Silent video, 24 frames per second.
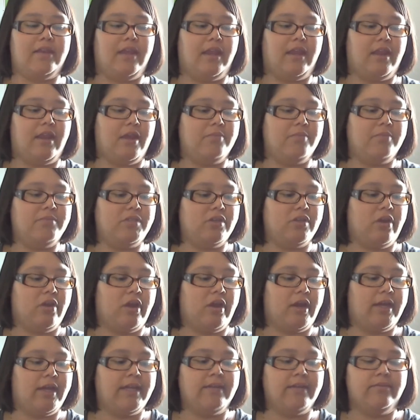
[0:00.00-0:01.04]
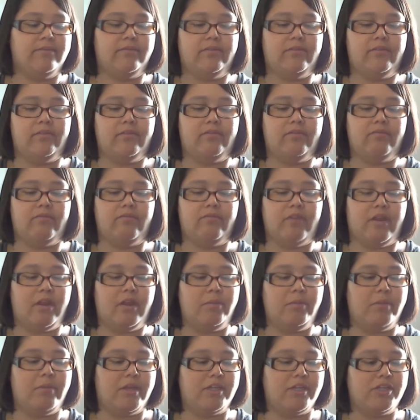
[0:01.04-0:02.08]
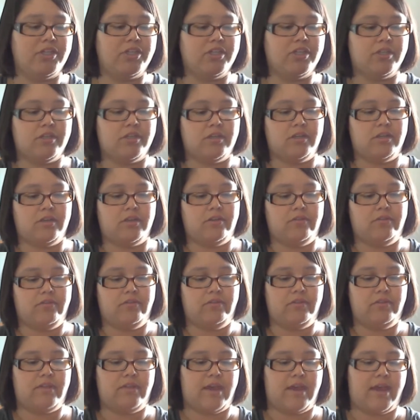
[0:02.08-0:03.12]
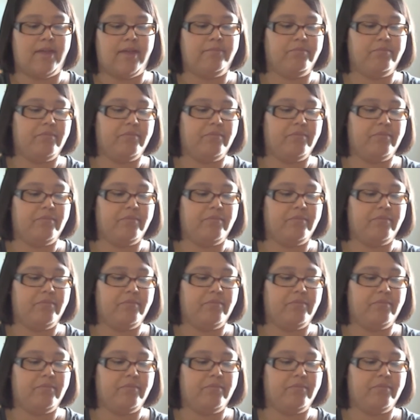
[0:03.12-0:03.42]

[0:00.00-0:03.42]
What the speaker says: I'm sorry very much for that.